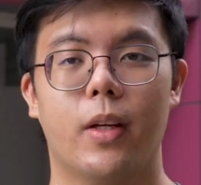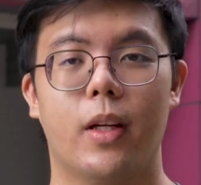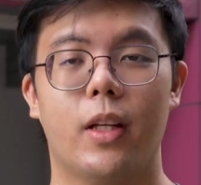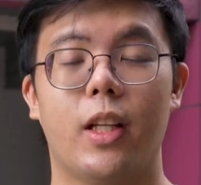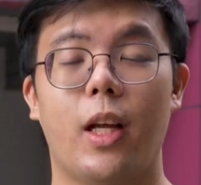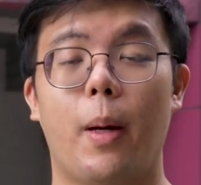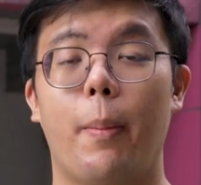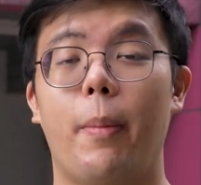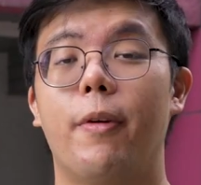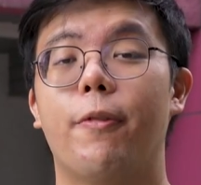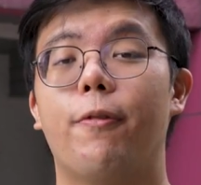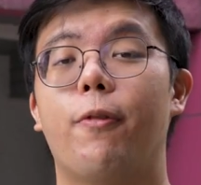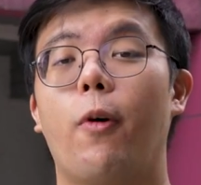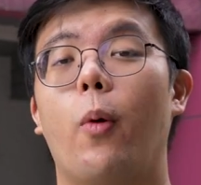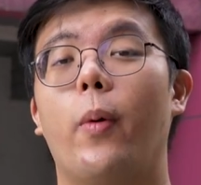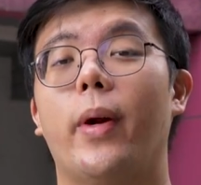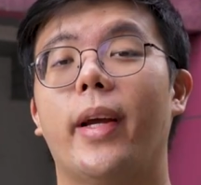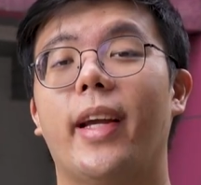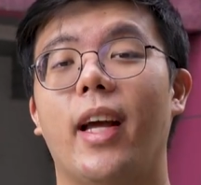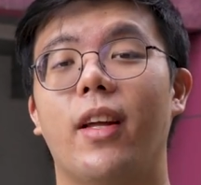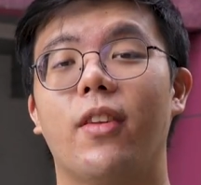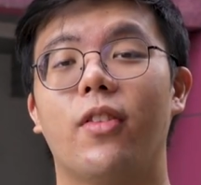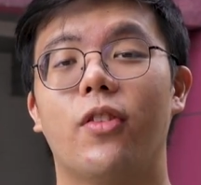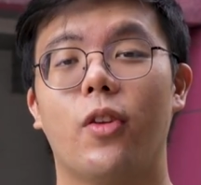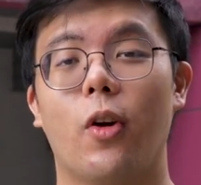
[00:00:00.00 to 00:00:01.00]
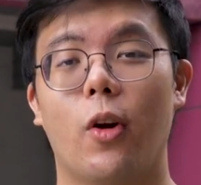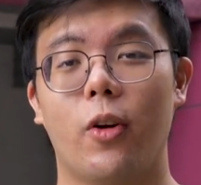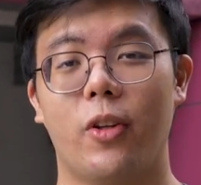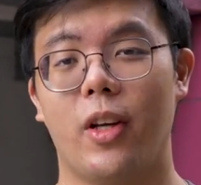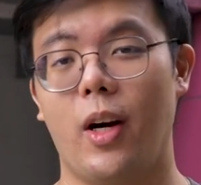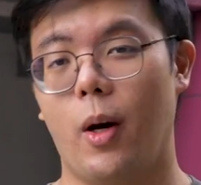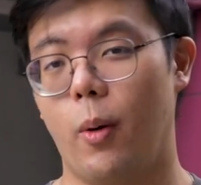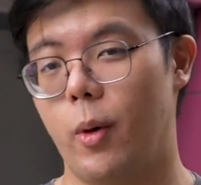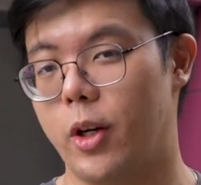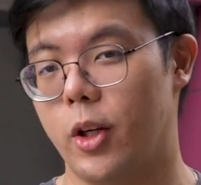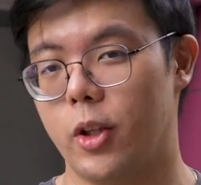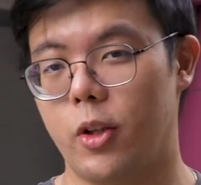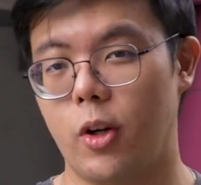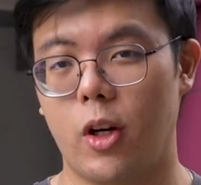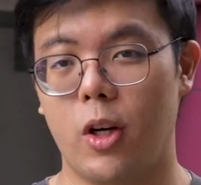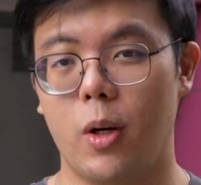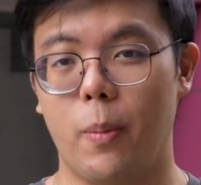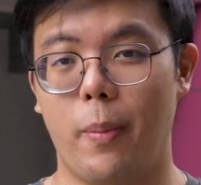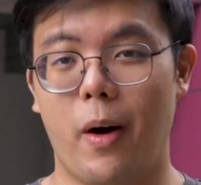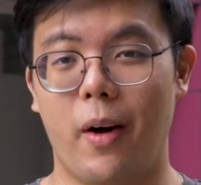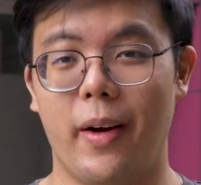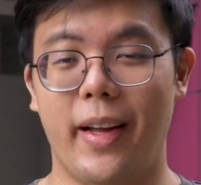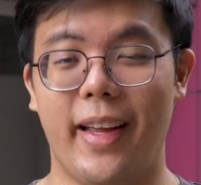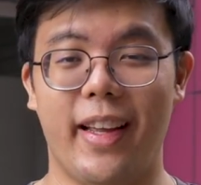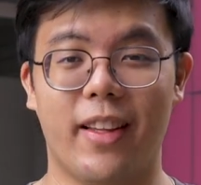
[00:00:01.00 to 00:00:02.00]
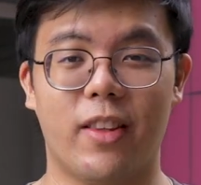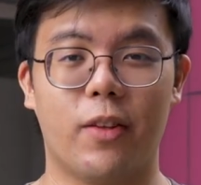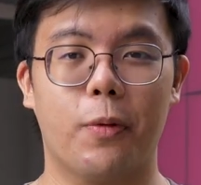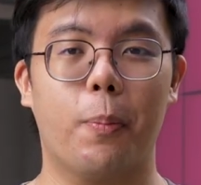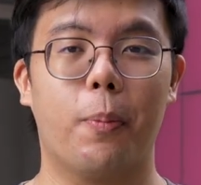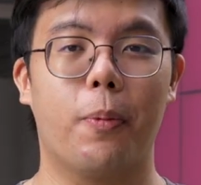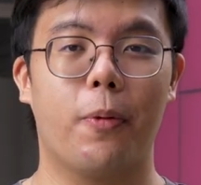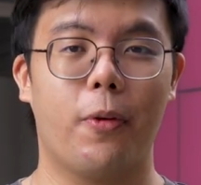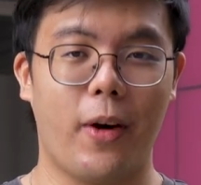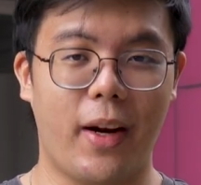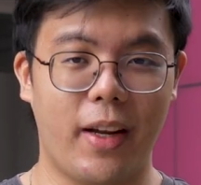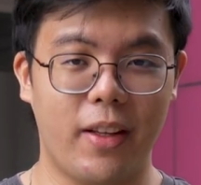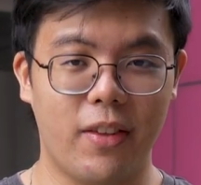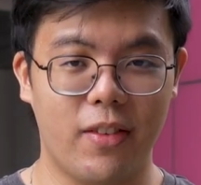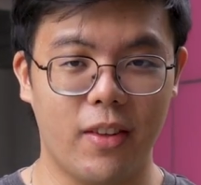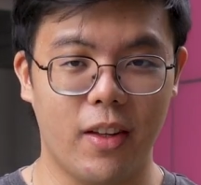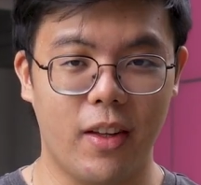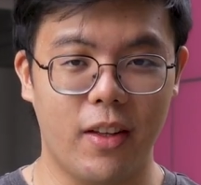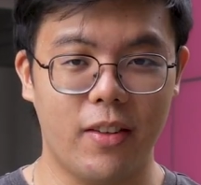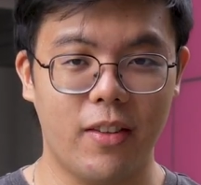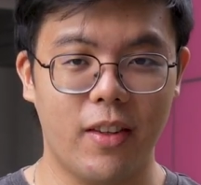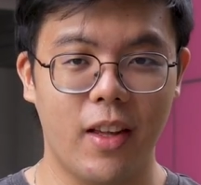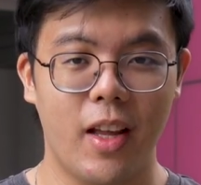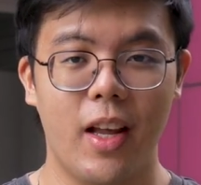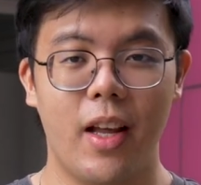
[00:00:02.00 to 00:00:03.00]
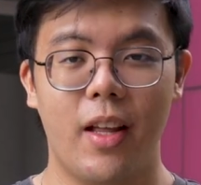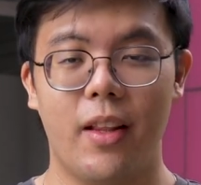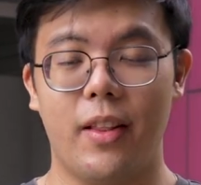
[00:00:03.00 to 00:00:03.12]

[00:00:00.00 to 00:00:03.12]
Now before we get started, I want to talk about its prices.